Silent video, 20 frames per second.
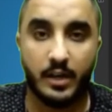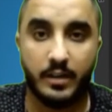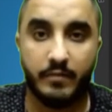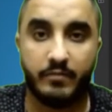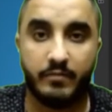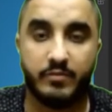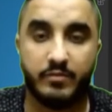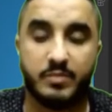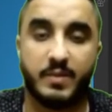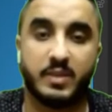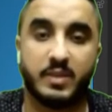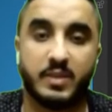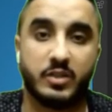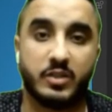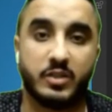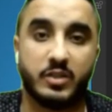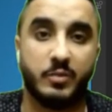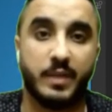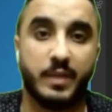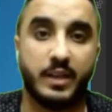especially for
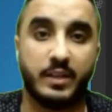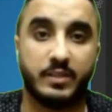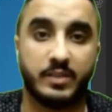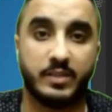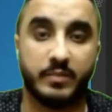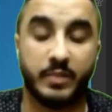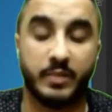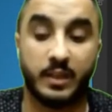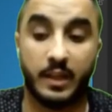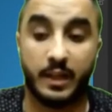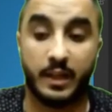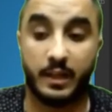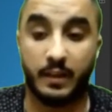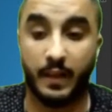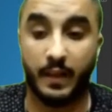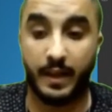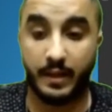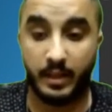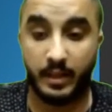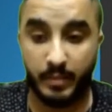making something like a
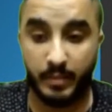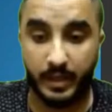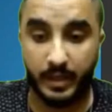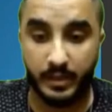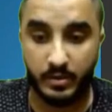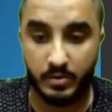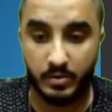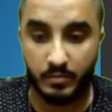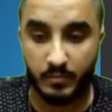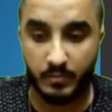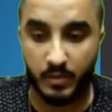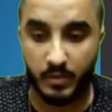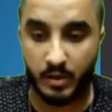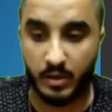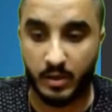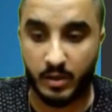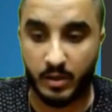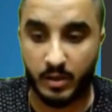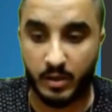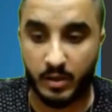landing page.
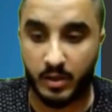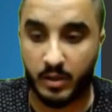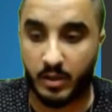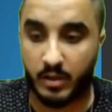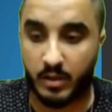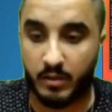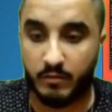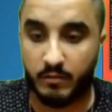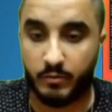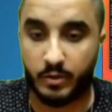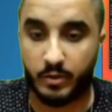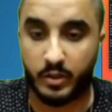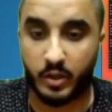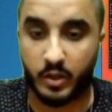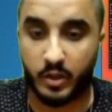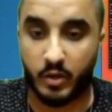If we can